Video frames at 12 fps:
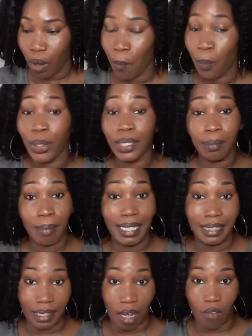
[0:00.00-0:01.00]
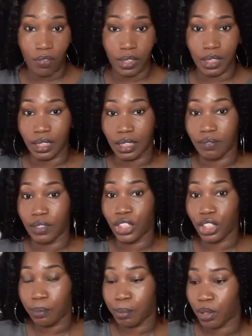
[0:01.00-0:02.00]
print them myself, because it's even
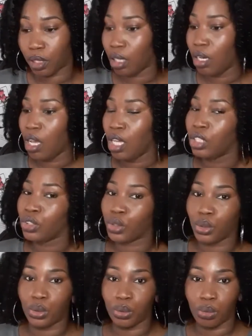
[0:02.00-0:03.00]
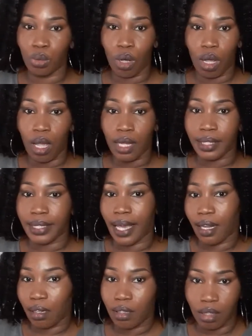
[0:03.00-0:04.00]
cheaper to
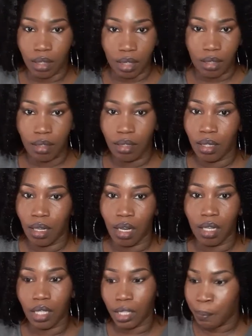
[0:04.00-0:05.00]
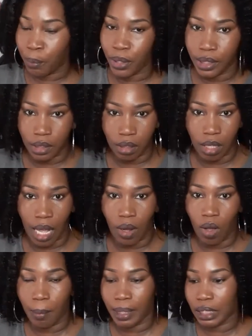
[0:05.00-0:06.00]
get a good printer. I
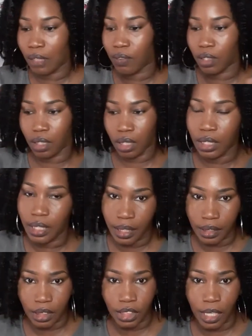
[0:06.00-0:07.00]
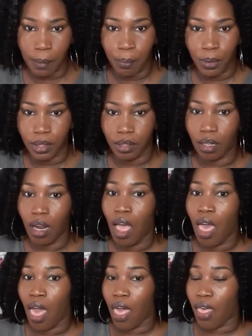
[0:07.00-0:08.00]
got myself a good LaserJet printer,
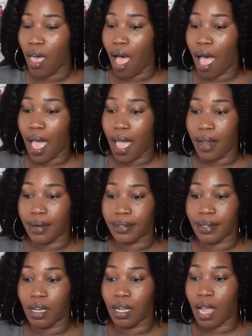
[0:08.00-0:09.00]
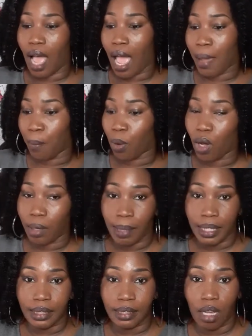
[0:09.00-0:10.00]
and I bought
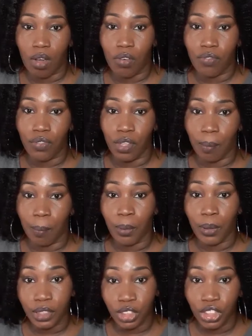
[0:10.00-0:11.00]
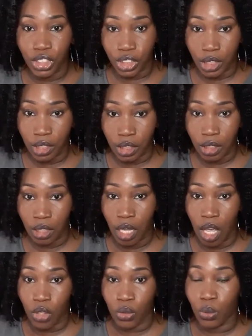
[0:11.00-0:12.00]
myself the printer sheets.
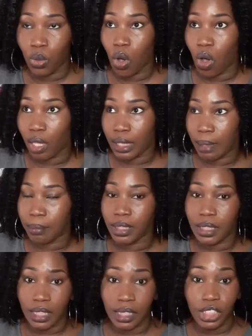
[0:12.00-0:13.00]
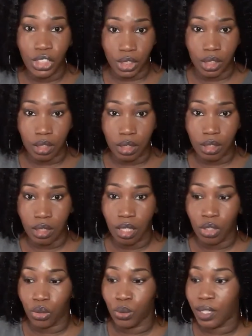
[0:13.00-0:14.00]
You call them sticky sheets.
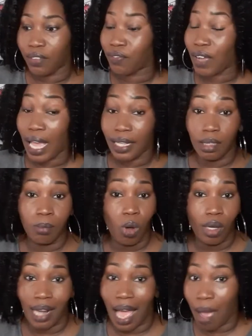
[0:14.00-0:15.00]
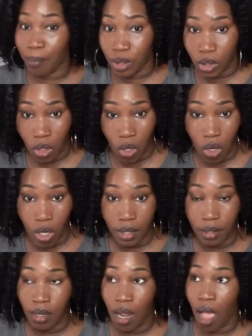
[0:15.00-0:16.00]
You can find them on
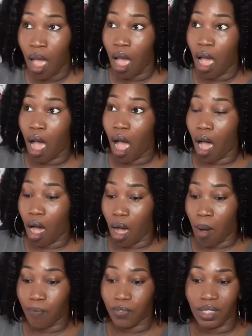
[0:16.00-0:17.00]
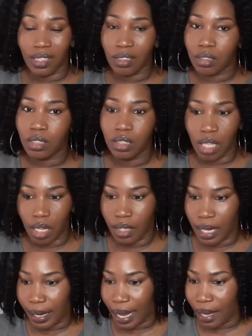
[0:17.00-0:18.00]
Amazon for little to
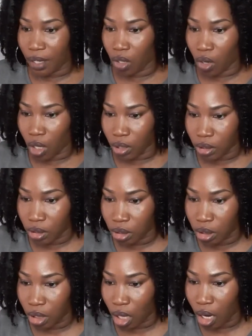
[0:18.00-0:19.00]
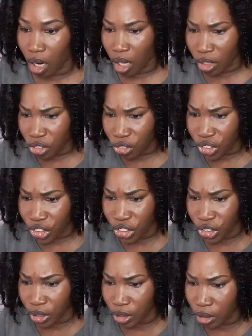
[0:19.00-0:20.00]
nothing. Like I got 100
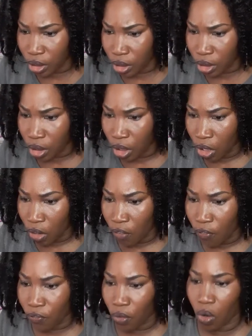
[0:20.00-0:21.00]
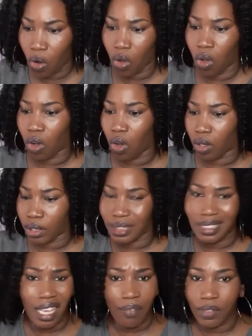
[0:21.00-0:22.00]
sheets for
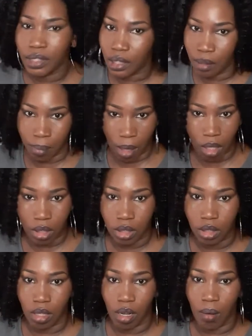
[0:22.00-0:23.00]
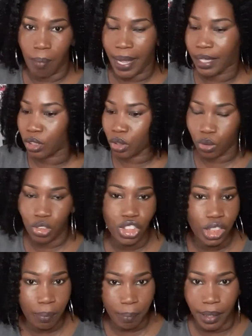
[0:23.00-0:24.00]
$17, excluding
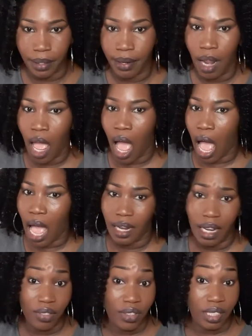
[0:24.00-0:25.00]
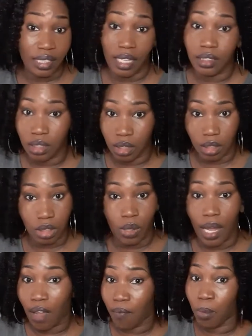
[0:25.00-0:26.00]
shipping. And I think that's good.
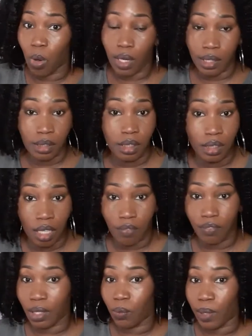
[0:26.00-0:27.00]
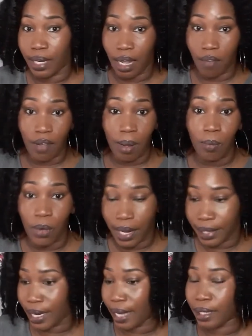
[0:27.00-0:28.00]
So I have more than enough that whenever I'm
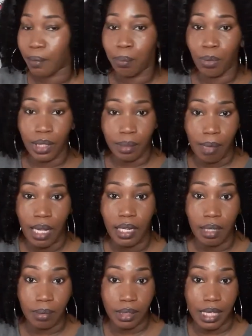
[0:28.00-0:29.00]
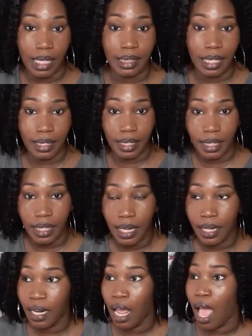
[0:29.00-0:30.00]
ready, I can print my labels as I need it.